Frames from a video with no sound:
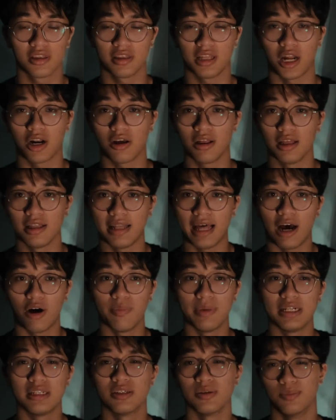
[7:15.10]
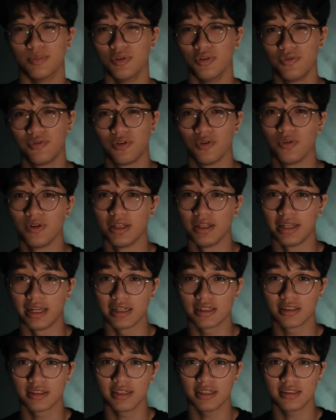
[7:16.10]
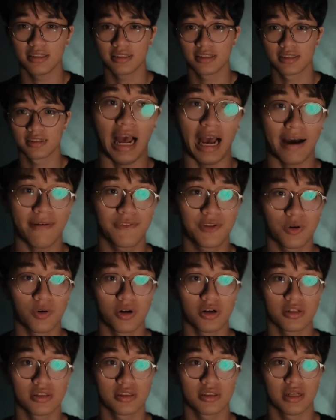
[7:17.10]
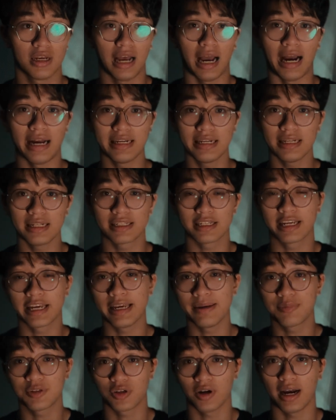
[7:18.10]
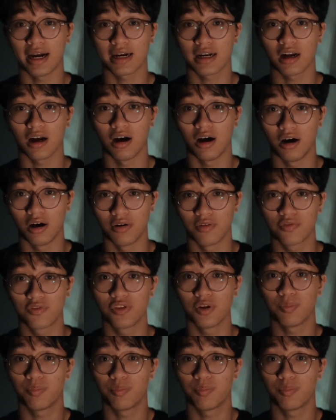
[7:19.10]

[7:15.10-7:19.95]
that'll allow me to move through the linked lists. Afterwards, I needed to keep track of the